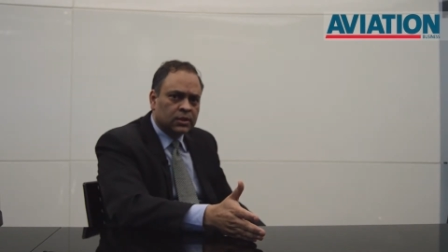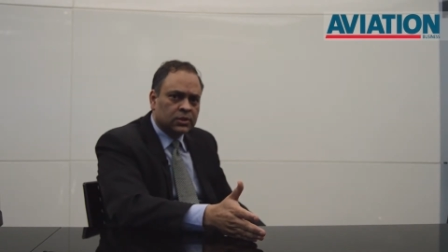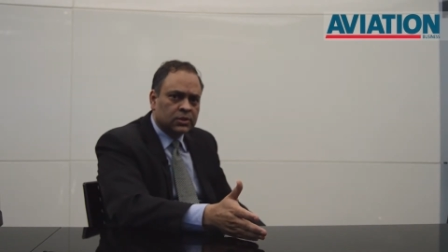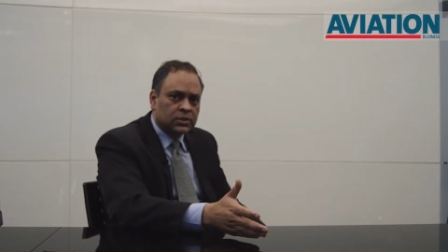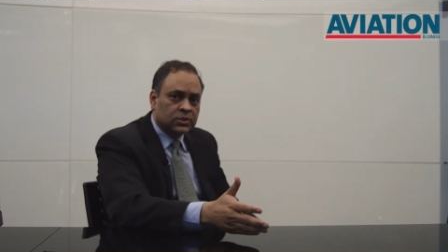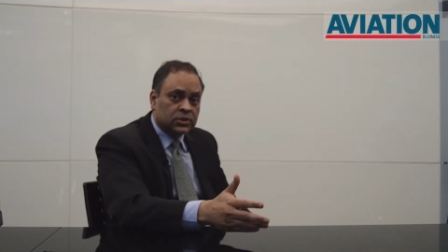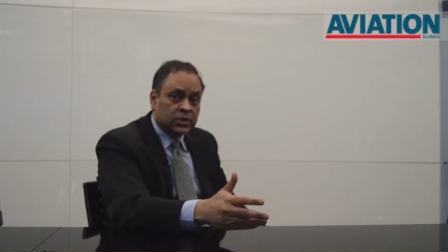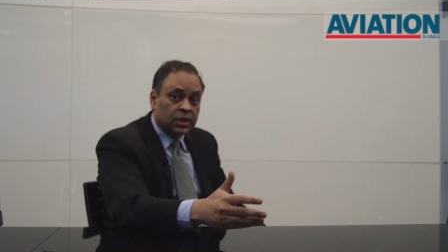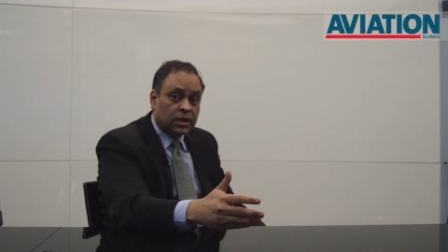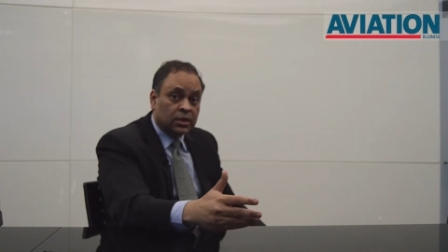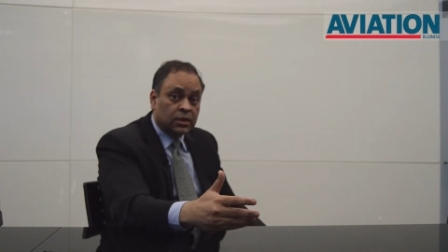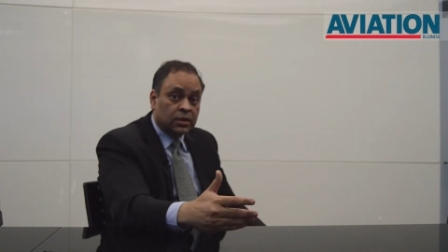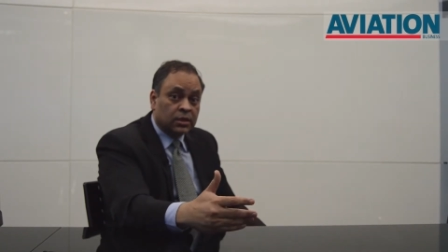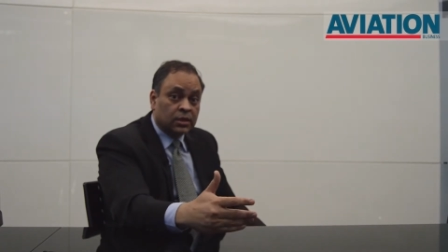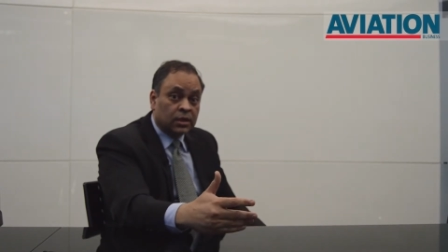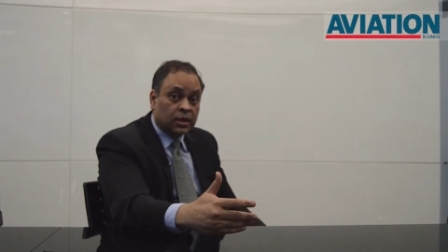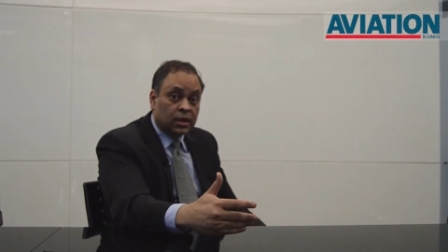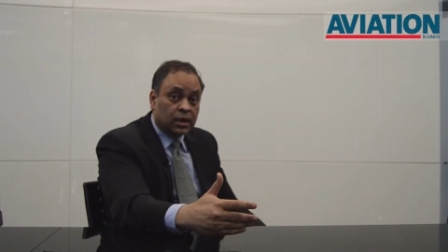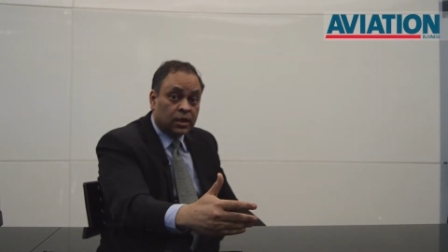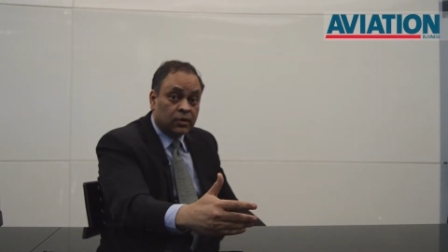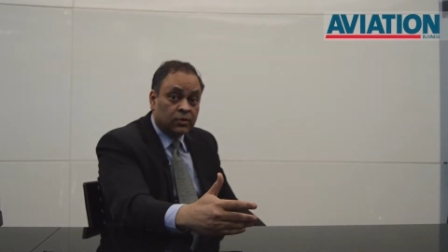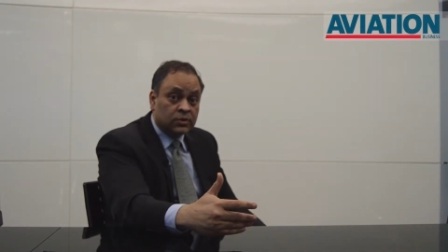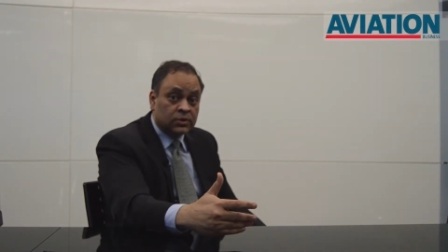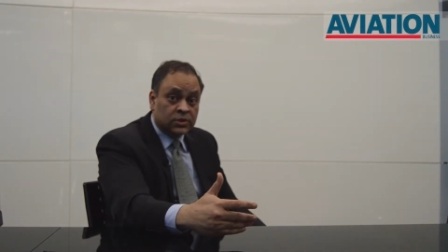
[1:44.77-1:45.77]
centered
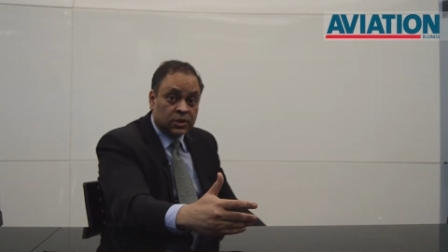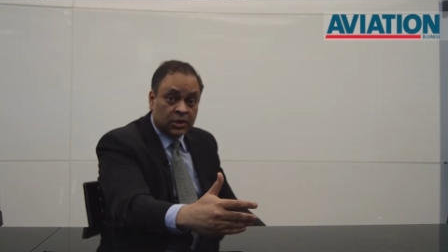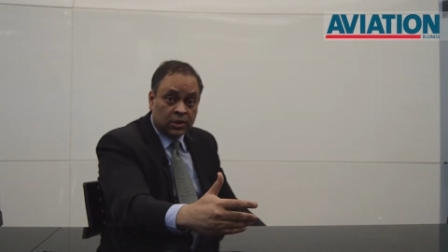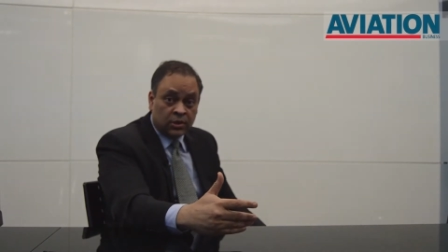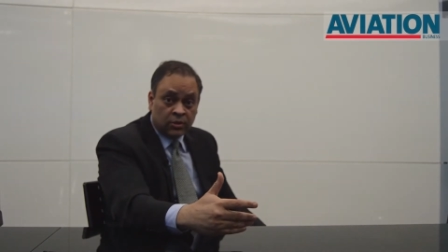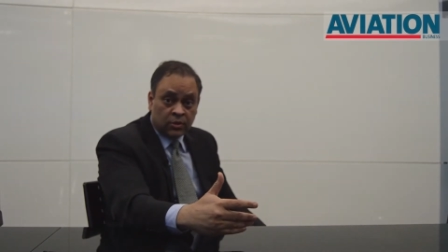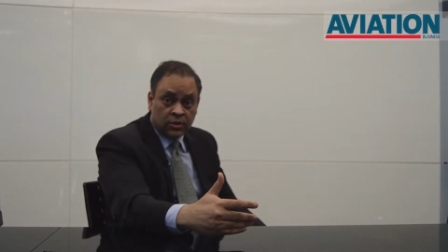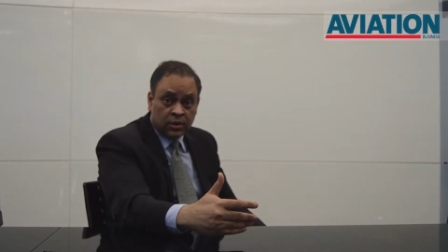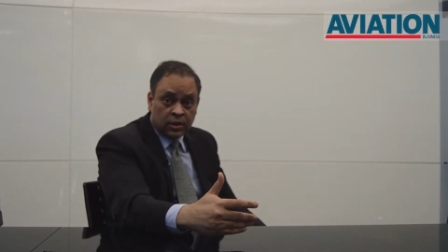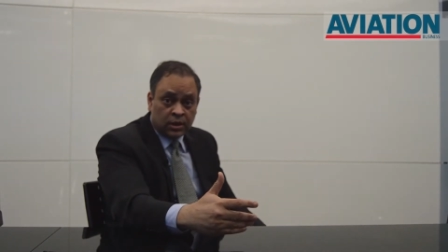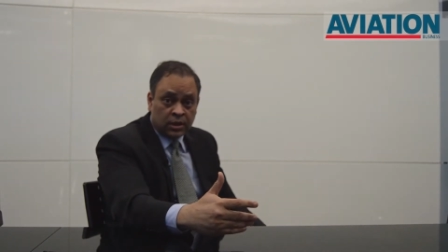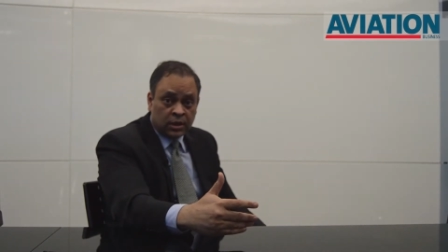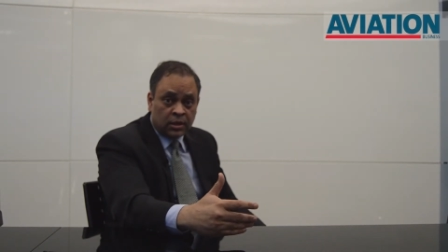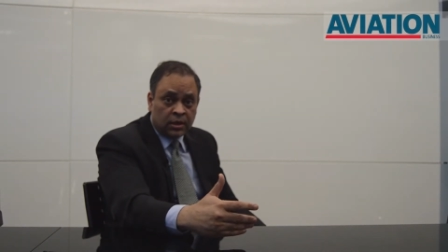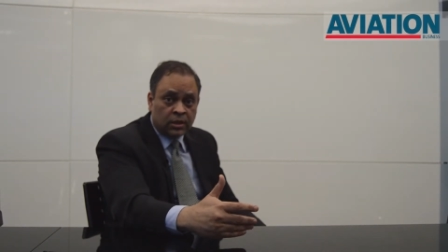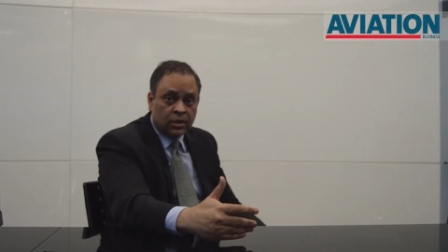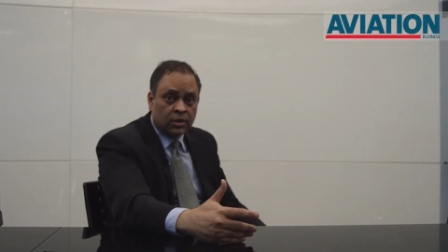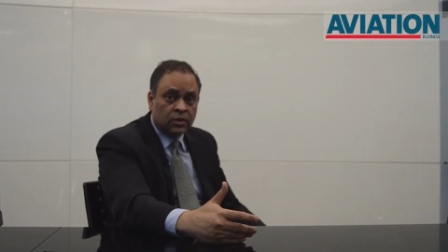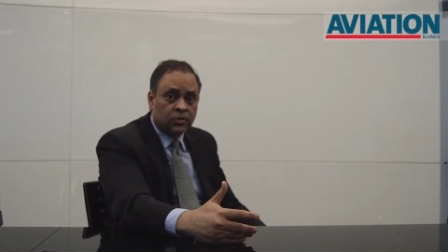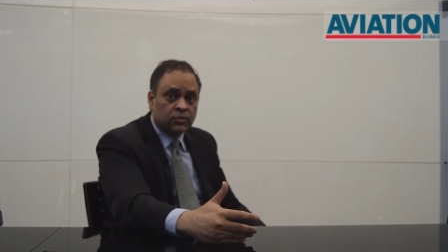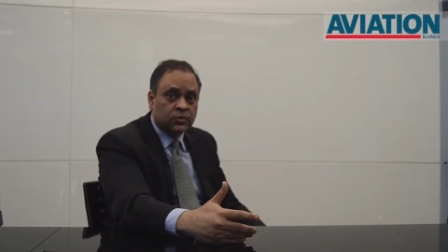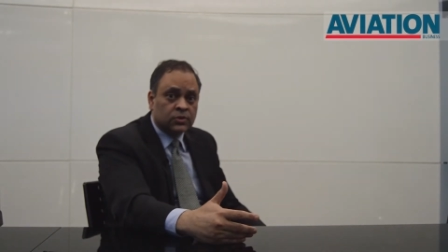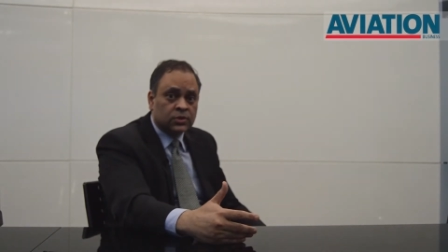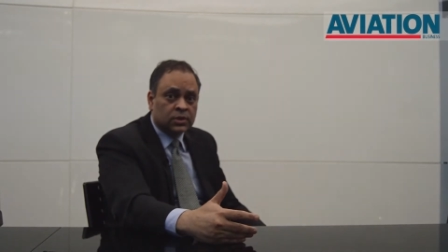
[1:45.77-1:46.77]
around security
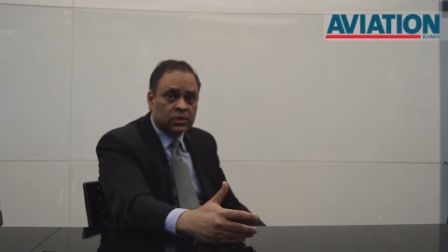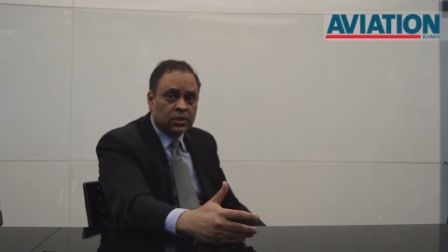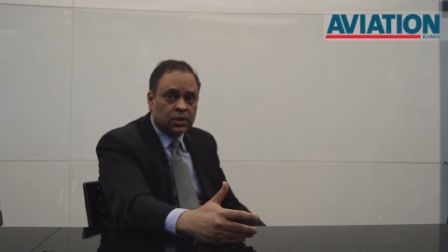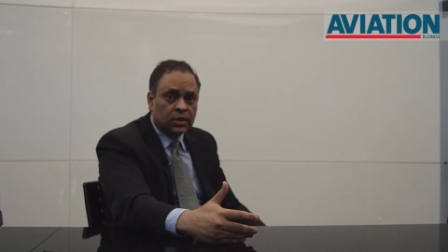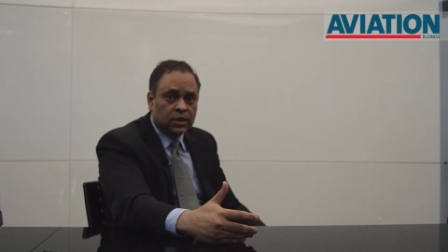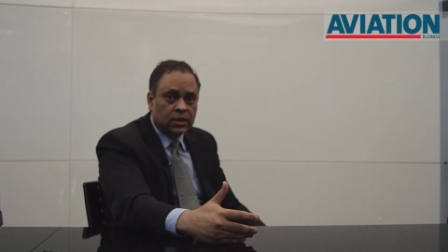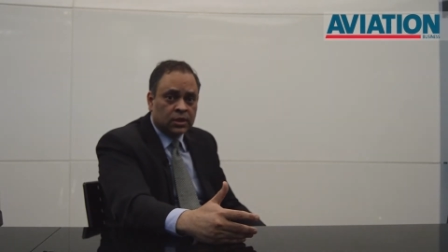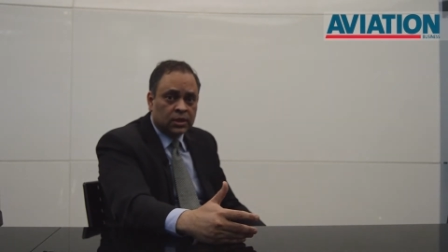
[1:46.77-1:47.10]
queues,